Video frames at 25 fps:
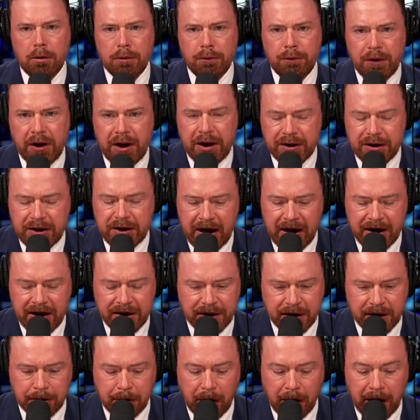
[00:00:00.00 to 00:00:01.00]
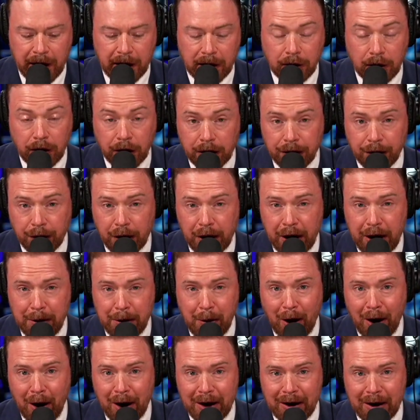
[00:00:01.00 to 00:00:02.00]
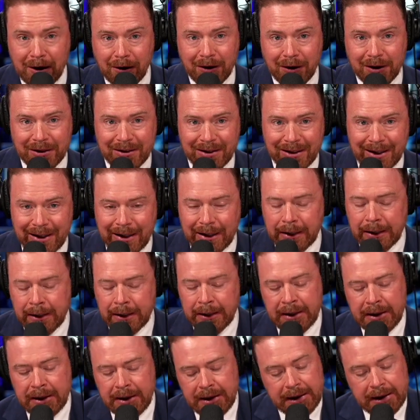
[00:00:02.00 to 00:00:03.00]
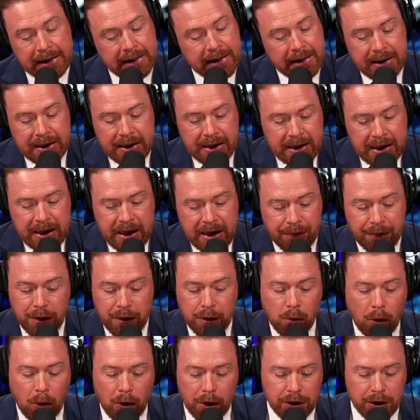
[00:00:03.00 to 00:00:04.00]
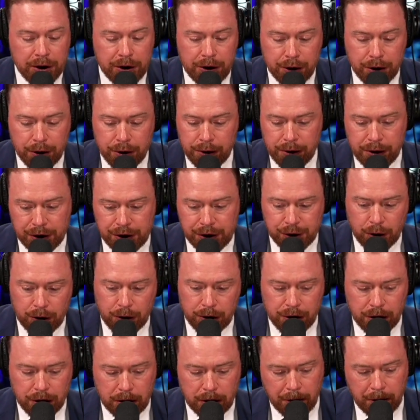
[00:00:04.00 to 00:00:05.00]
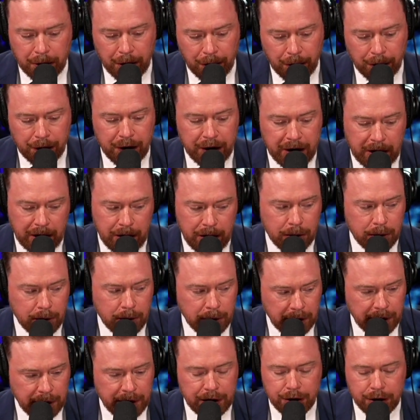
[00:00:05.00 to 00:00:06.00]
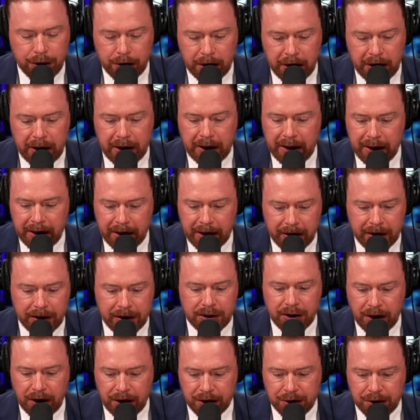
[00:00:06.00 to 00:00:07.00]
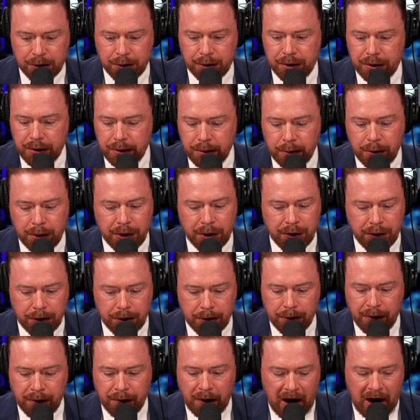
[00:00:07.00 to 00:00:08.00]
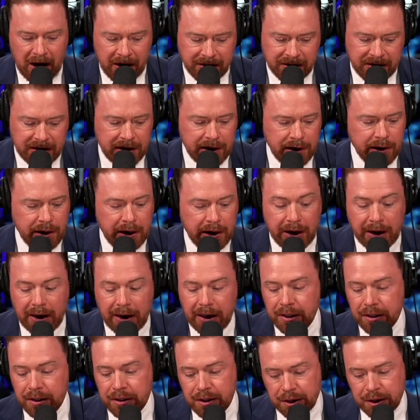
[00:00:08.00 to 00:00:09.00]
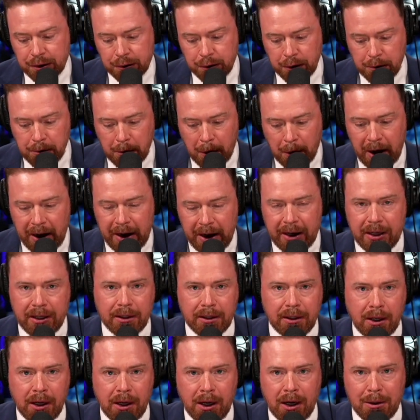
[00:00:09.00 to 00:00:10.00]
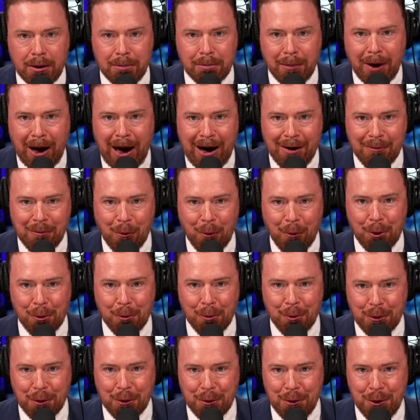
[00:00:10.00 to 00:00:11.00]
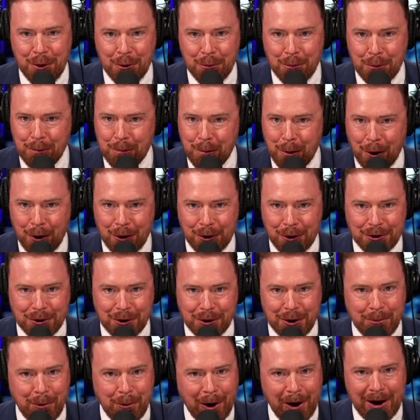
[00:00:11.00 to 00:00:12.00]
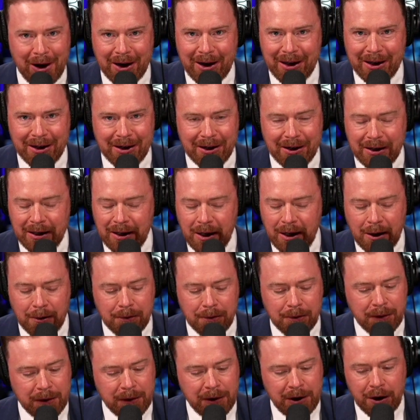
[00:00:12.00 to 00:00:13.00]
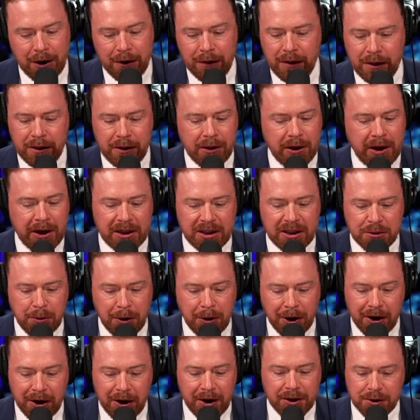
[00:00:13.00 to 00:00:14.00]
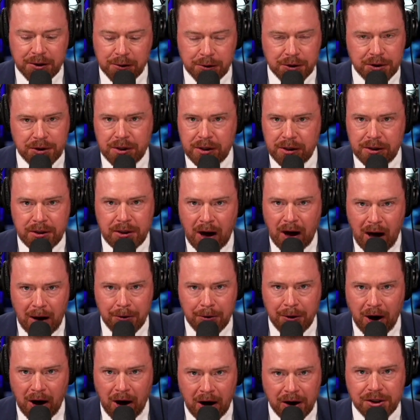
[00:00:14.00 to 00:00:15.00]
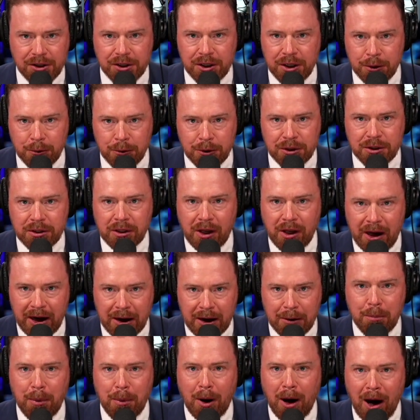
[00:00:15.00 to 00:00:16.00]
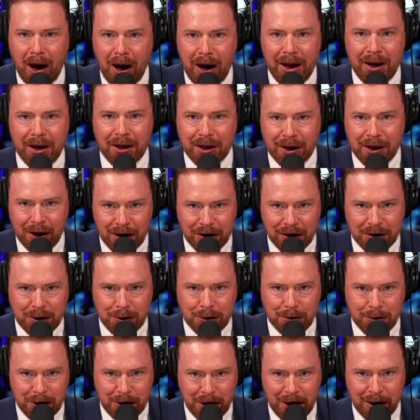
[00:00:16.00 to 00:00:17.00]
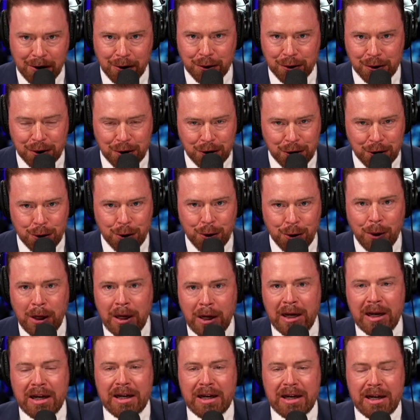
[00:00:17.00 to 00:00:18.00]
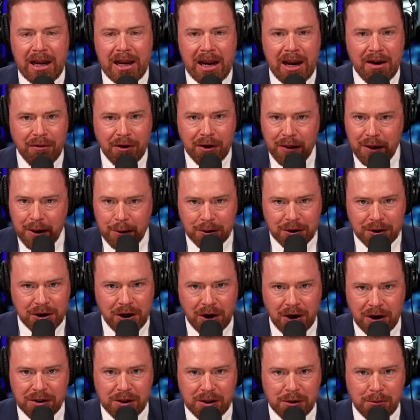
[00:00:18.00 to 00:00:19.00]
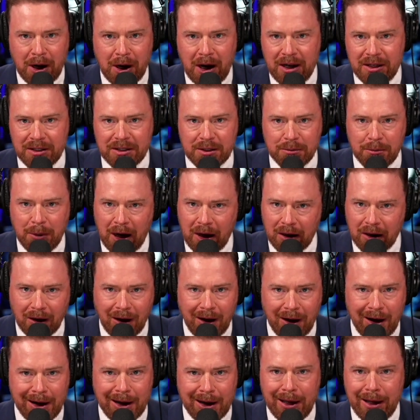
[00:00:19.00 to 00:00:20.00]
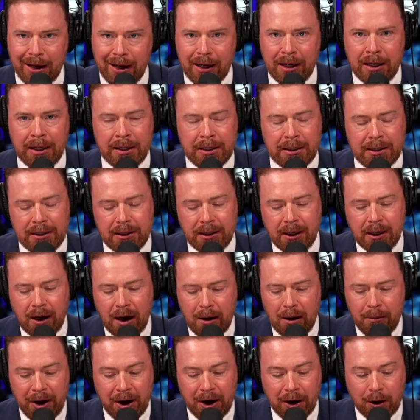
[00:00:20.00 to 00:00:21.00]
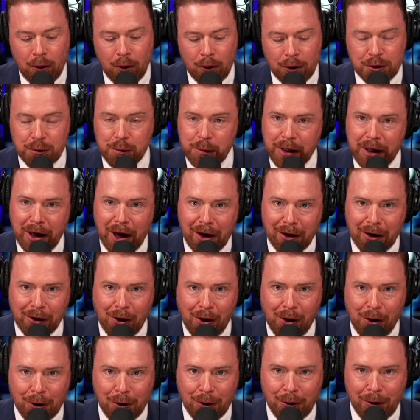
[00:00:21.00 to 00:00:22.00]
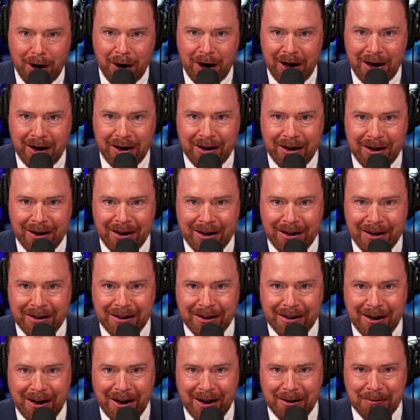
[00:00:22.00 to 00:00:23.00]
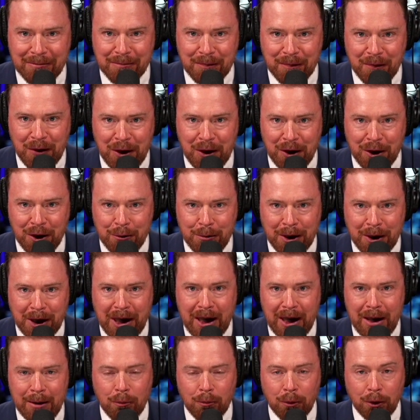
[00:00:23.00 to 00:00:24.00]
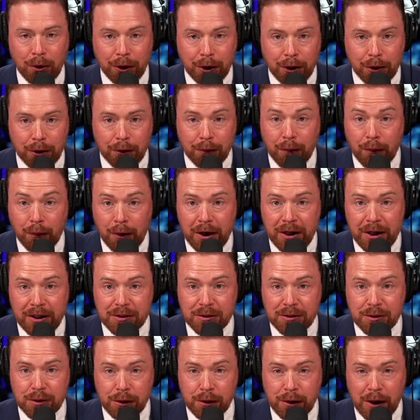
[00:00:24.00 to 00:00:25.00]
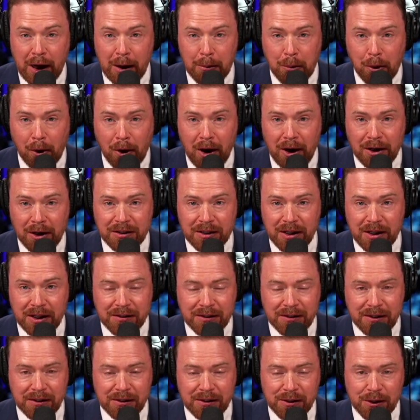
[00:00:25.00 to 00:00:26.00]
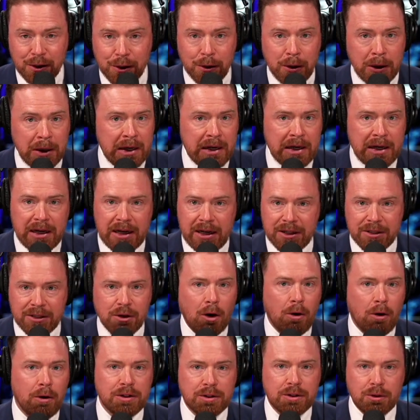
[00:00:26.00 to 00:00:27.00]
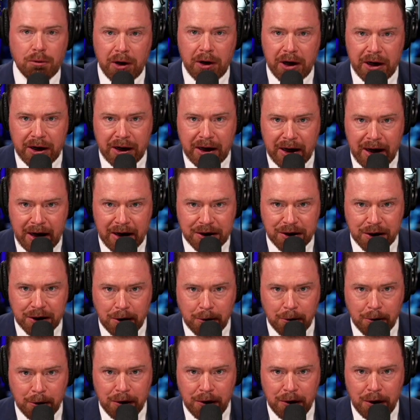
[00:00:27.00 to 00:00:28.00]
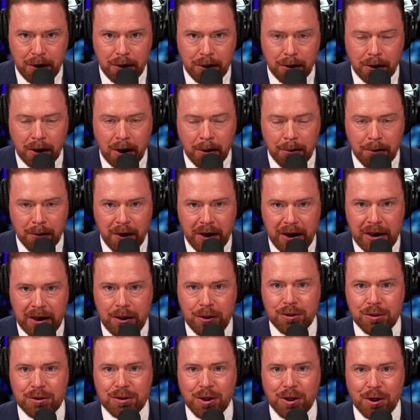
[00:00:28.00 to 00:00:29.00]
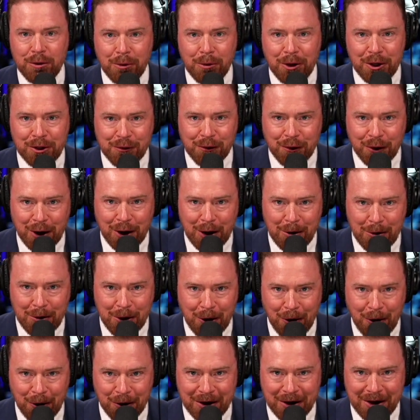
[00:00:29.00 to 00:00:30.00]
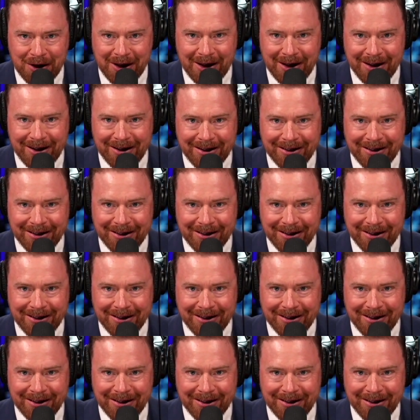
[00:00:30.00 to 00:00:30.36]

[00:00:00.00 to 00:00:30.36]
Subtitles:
Fantastic, Mike. Look, for anybody listening, if you want to do the short-term rental thing, you really do need to get in touch with Vodacy. You need to get in touch with Mike. I've worked with you personally, Mike, and the experience was top-notch. It was like buying a custom-tailored suit. Everything was customized to my liking. And of course, we got along great and, became really good friends through that process. And so it's always great to catch up with you. Thank you so much for coming on today.